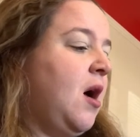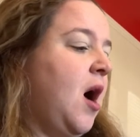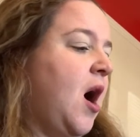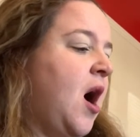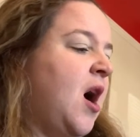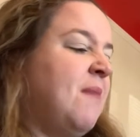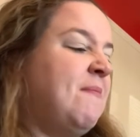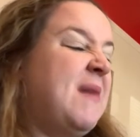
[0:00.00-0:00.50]

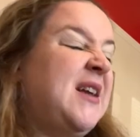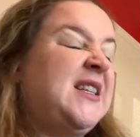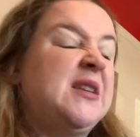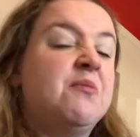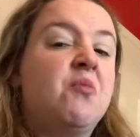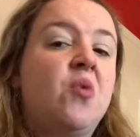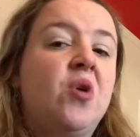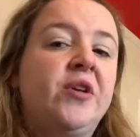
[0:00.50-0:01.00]
I met
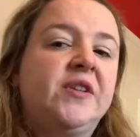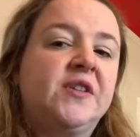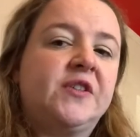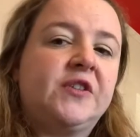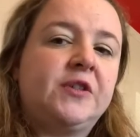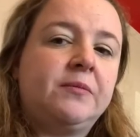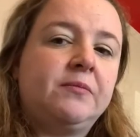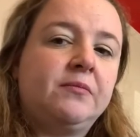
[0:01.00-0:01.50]
him
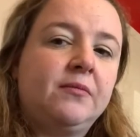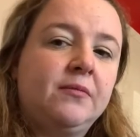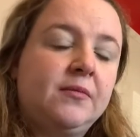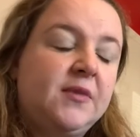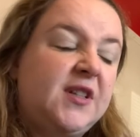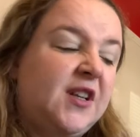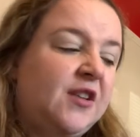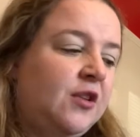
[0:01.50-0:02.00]
once,
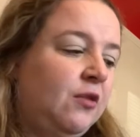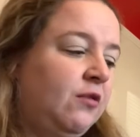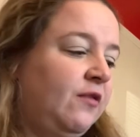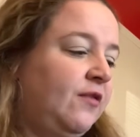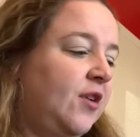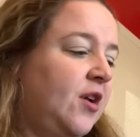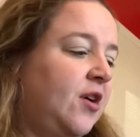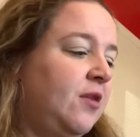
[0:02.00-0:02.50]
said the
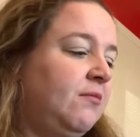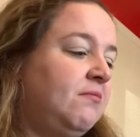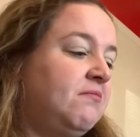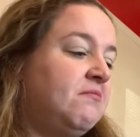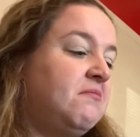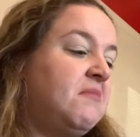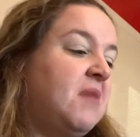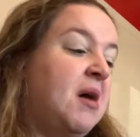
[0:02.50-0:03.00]
Gruffalo.
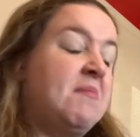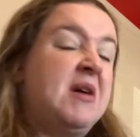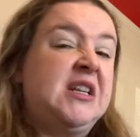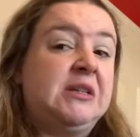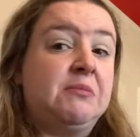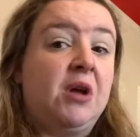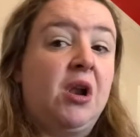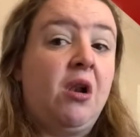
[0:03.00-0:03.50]
I
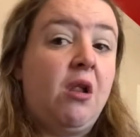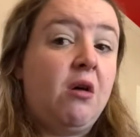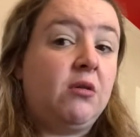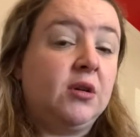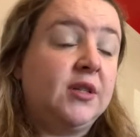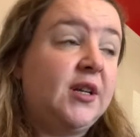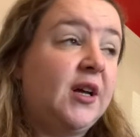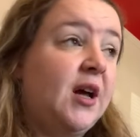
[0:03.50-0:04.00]
met him a
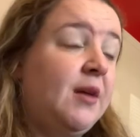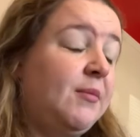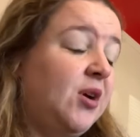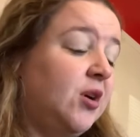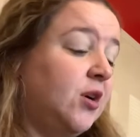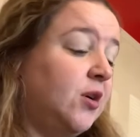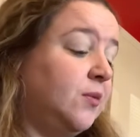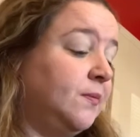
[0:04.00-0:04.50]
long time ago.